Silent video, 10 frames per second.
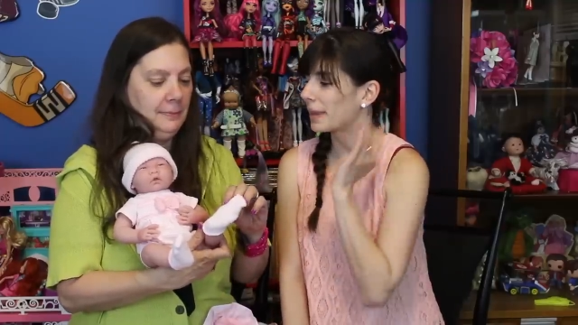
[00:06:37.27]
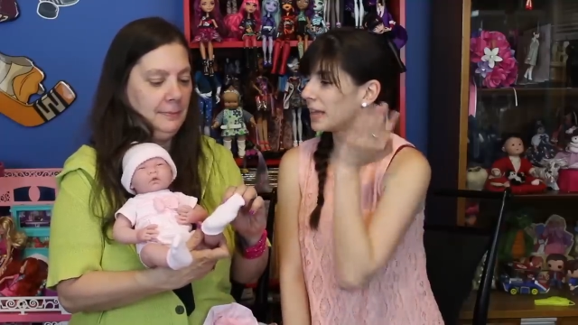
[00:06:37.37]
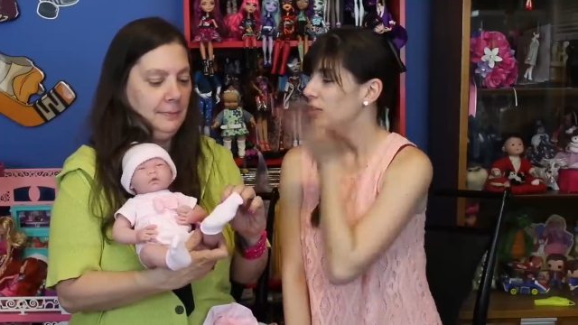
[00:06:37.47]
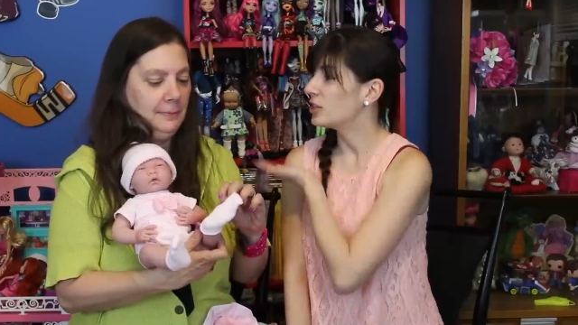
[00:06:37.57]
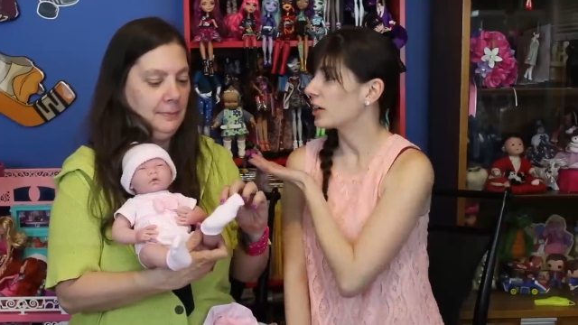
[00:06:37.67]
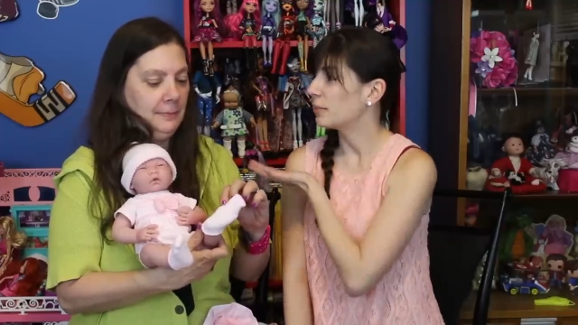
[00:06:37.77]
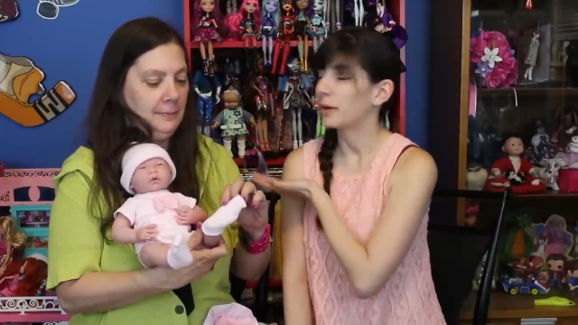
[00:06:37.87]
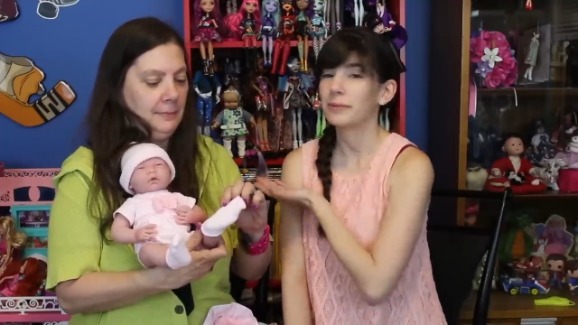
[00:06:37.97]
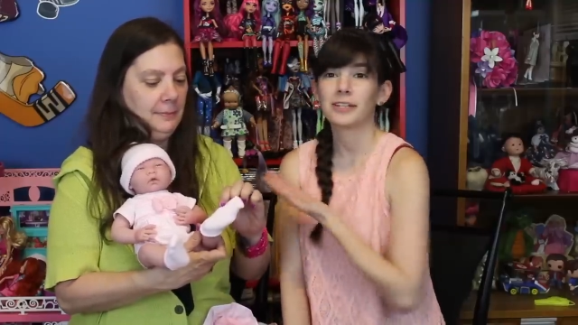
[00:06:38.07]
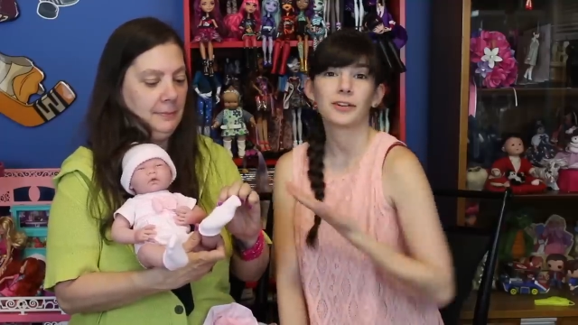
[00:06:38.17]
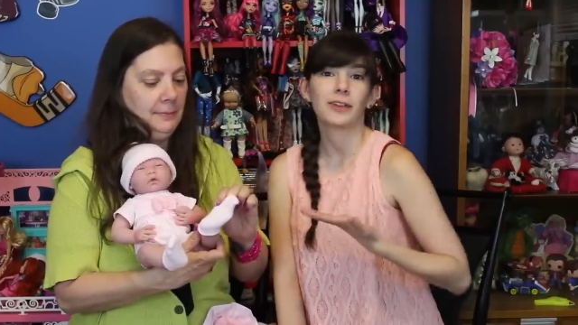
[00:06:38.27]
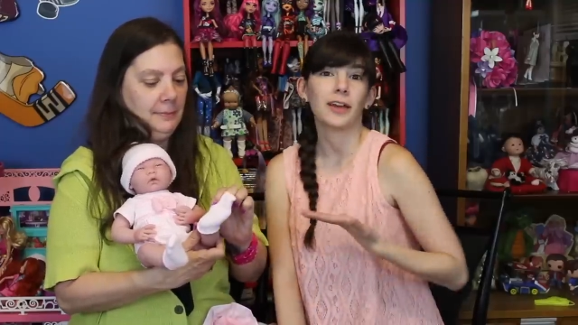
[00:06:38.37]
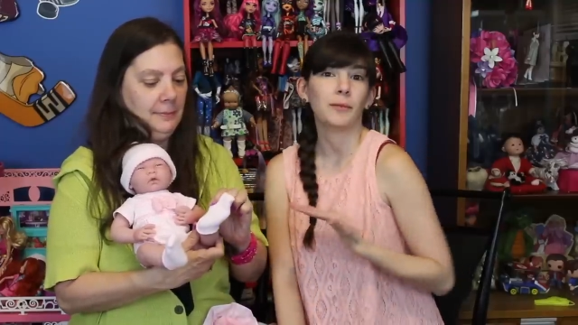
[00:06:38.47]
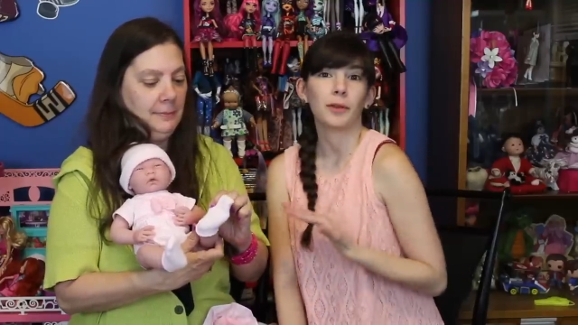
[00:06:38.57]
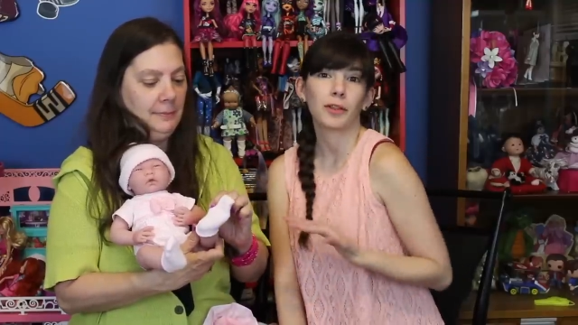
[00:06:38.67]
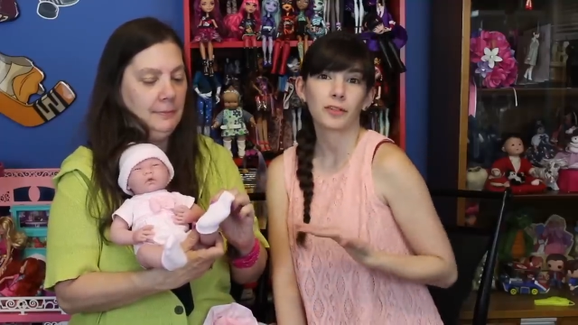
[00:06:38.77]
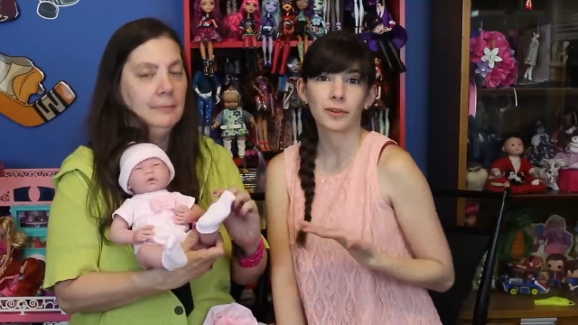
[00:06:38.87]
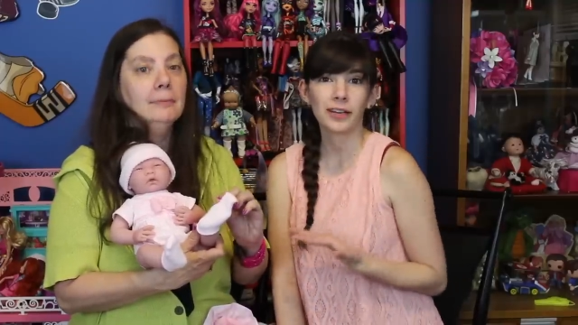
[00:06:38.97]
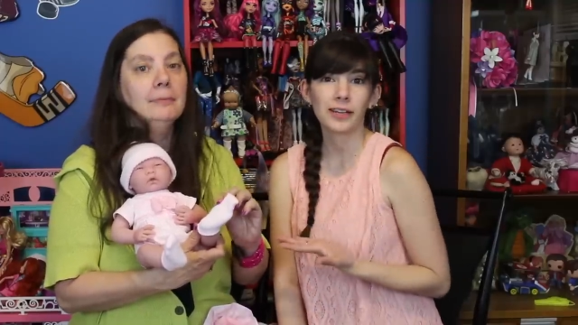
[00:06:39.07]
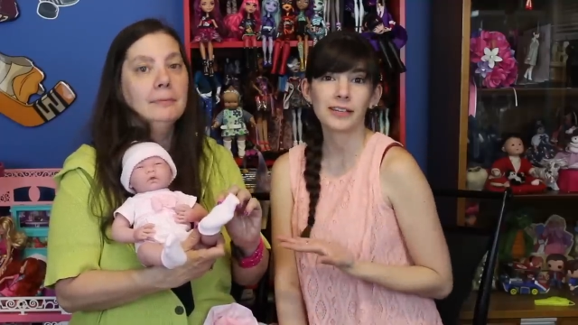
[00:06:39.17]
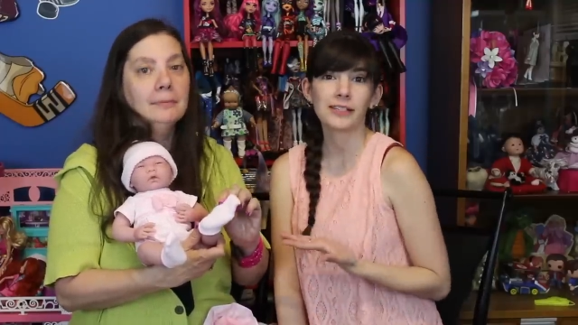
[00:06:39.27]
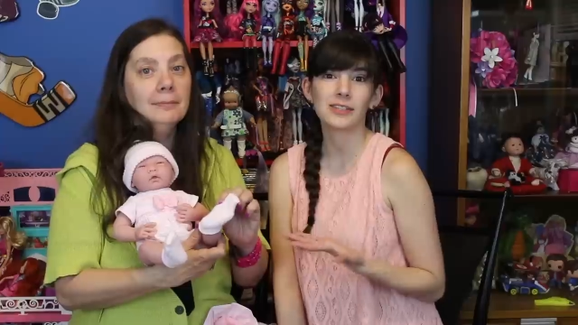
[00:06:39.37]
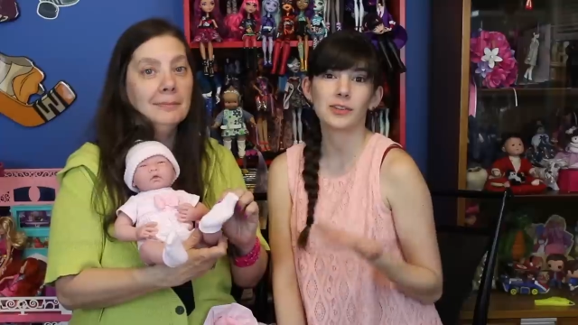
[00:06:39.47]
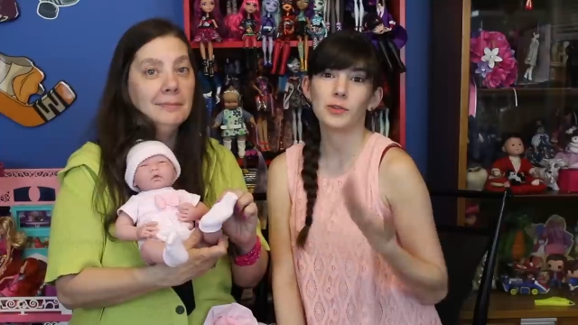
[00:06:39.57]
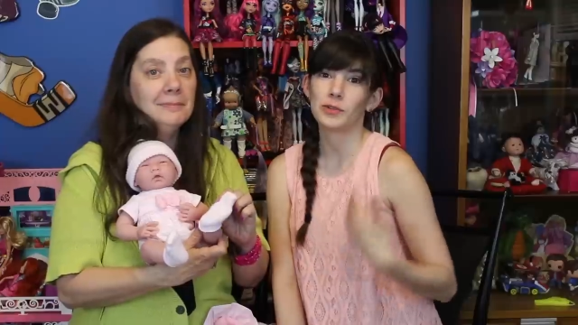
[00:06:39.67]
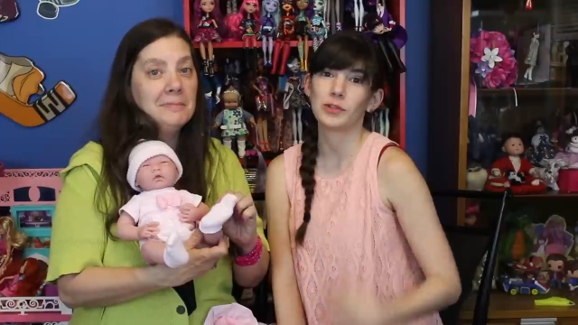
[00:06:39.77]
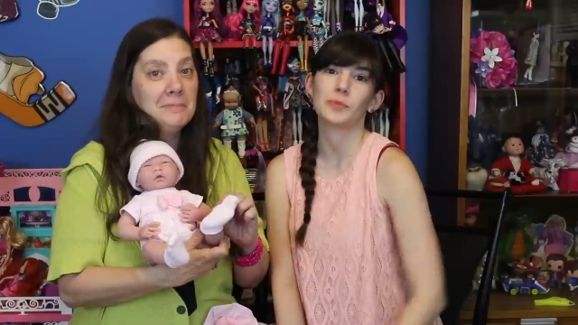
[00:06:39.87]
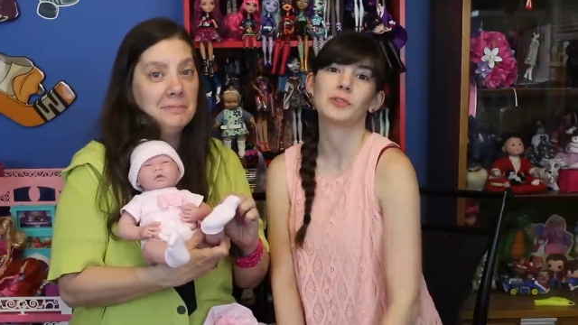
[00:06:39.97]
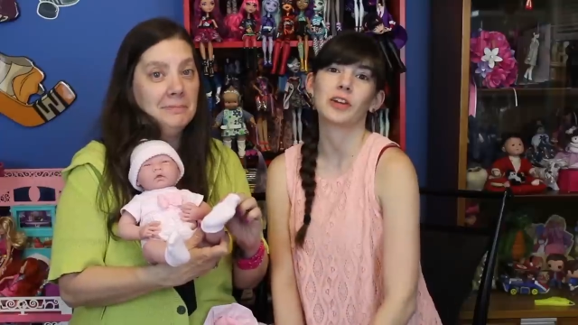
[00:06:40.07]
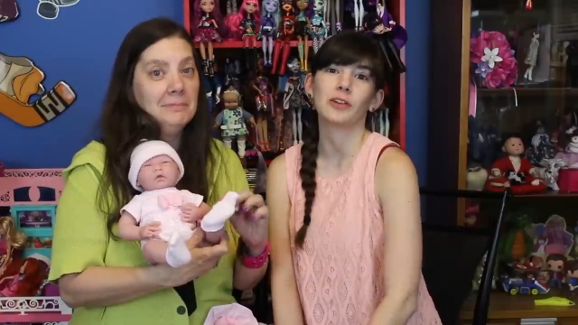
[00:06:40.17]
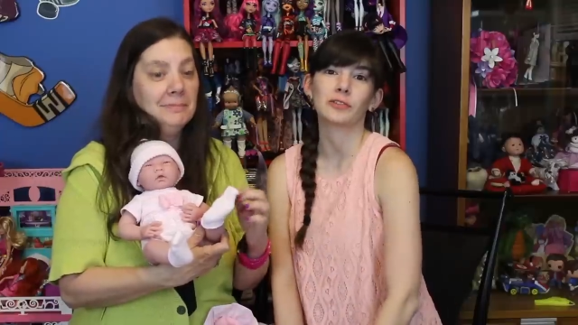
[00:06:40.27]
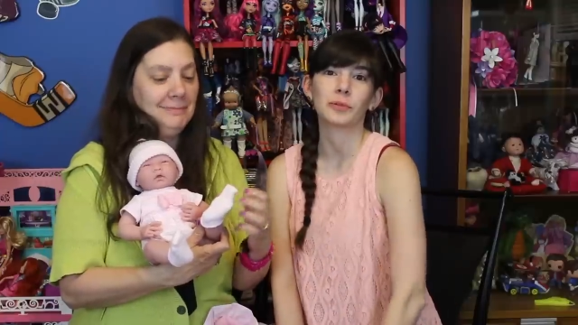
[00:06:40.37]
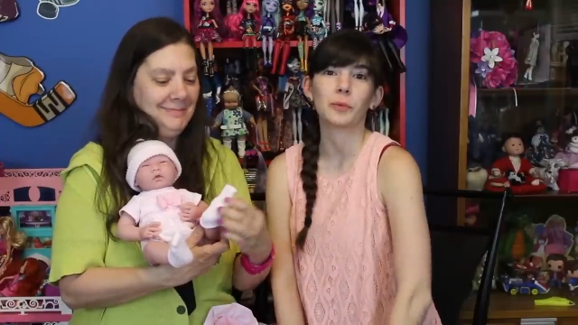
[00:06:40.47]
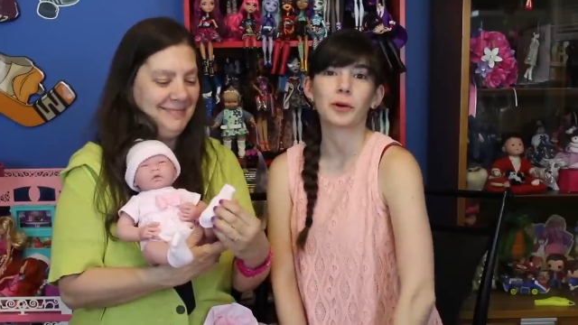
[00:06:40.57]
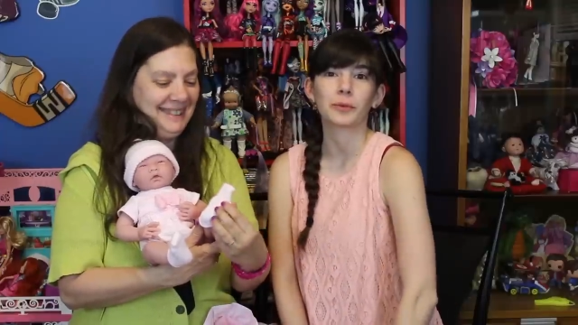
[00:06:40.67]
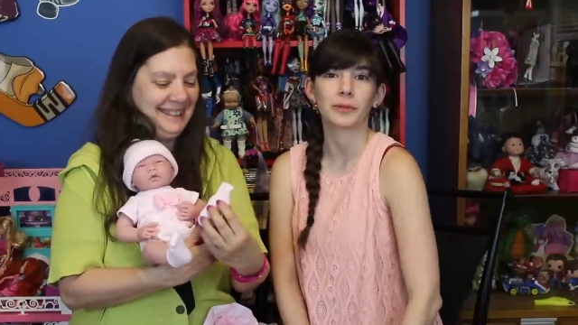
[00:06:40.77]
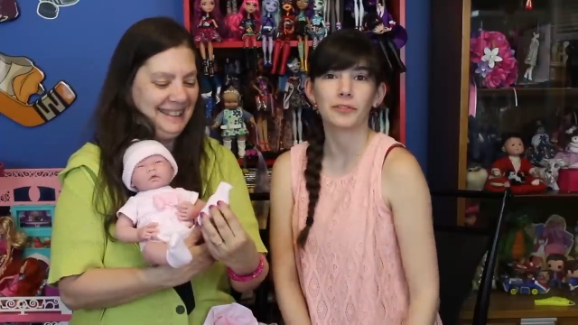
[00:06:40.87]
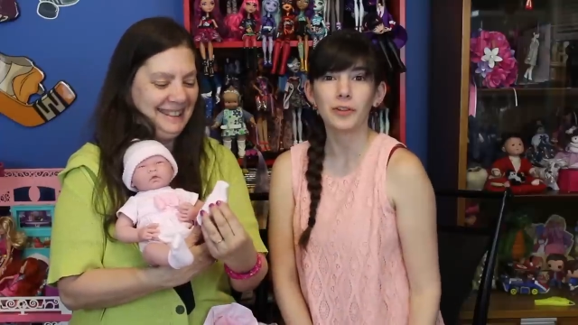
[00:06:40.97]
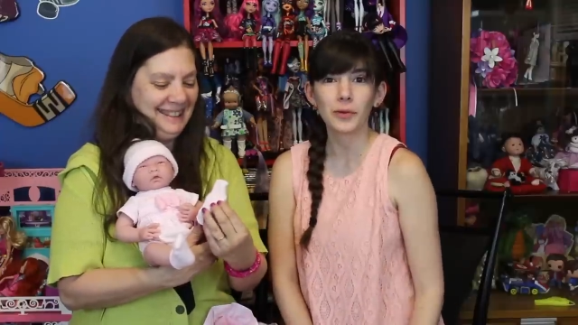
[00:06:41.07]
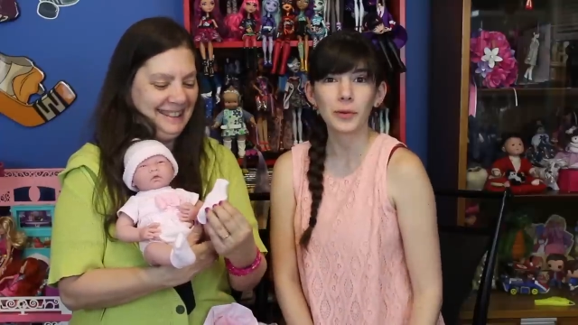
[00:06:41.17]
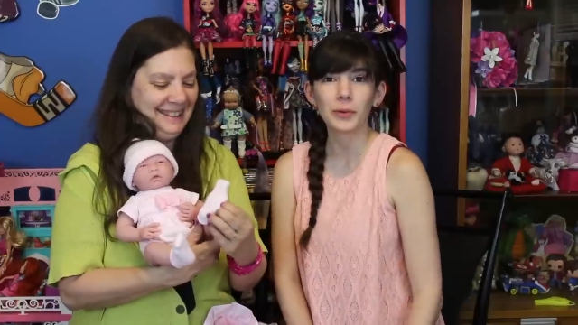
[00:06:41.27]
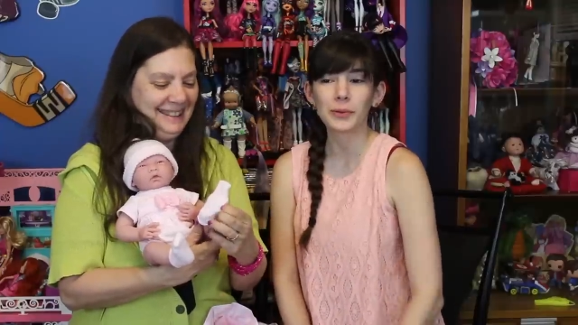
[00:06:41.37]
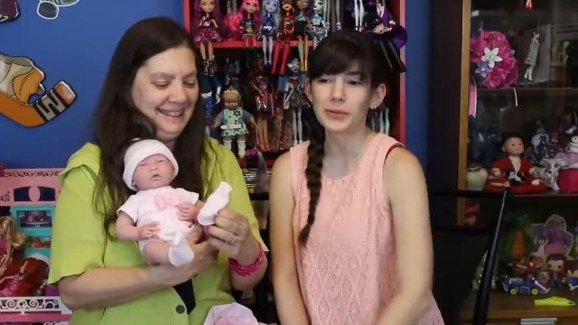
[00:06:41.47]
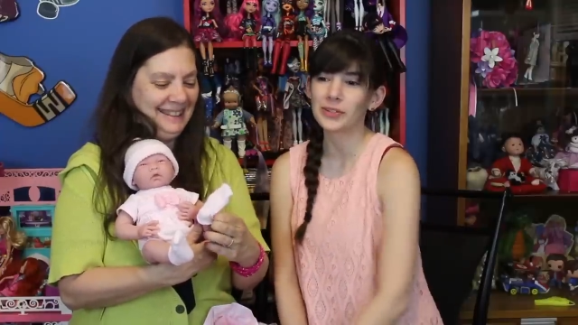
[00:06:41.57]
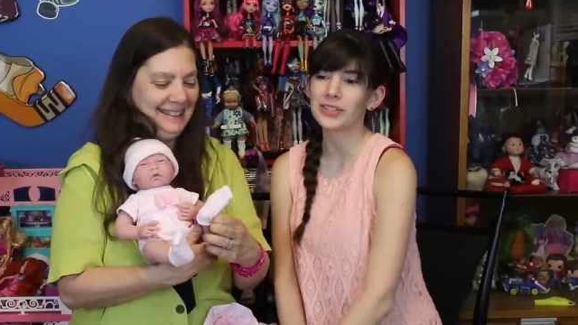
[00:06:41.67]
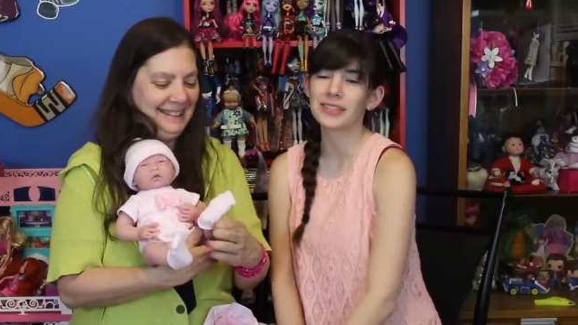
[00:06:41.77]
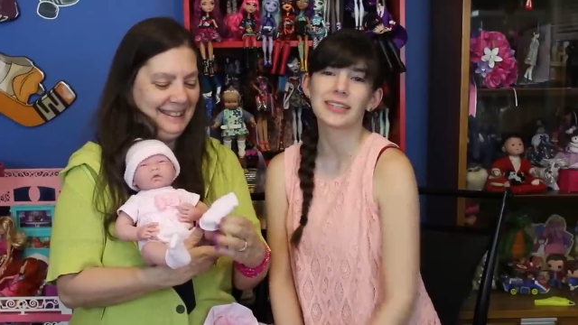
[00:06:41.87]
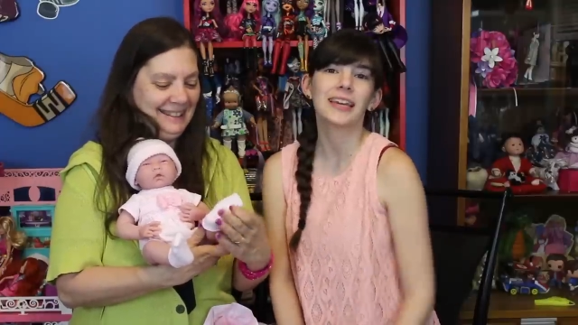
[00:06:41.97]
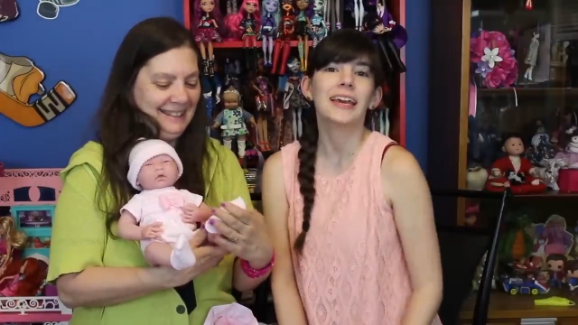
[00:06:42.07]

Speaker 1: you can check out Barbee zero nine one three's YouTube channel for more reviews.